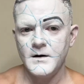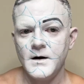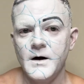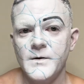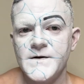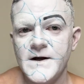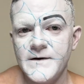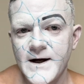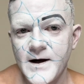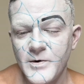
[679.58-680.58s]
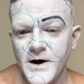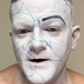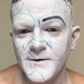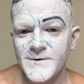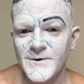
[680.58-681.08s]
I always say that
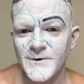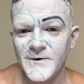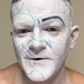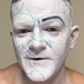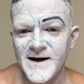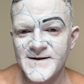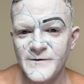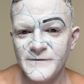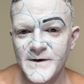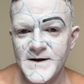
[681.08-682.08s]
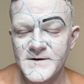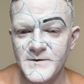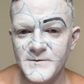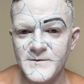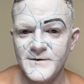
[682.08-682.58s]
eyebrows are like snowflakes,
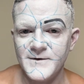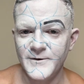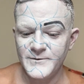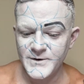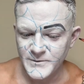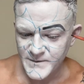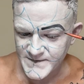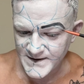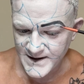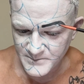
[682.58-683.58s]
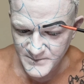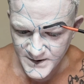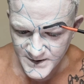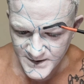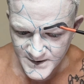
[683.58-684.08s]
no two are the same.
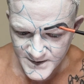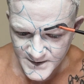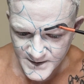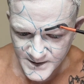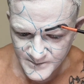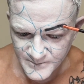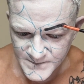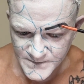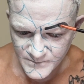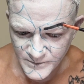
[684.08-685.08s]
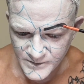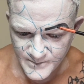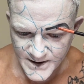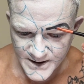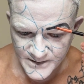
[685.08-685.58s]
And so we'll go
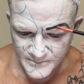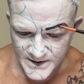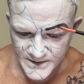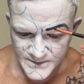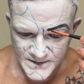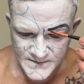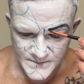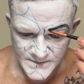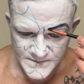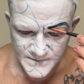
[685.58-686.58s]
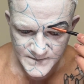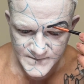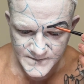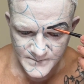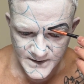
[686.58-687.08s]
back and make adjustments to this
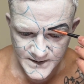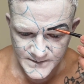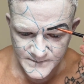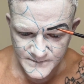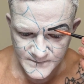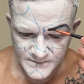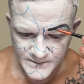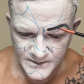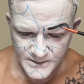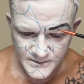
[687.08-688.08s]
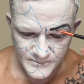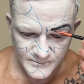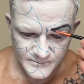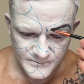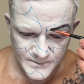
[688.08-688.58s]
to make it a
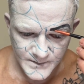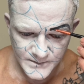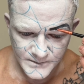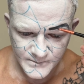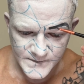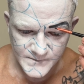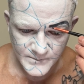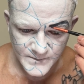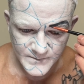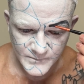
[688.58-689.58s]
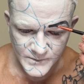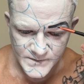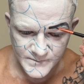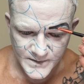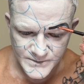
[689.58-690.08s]
little bit more
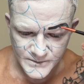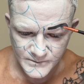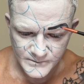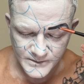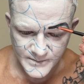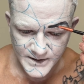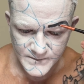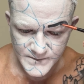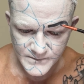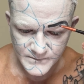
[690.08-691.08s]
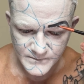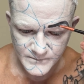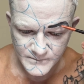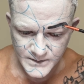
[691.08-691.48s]
symmetrical compared to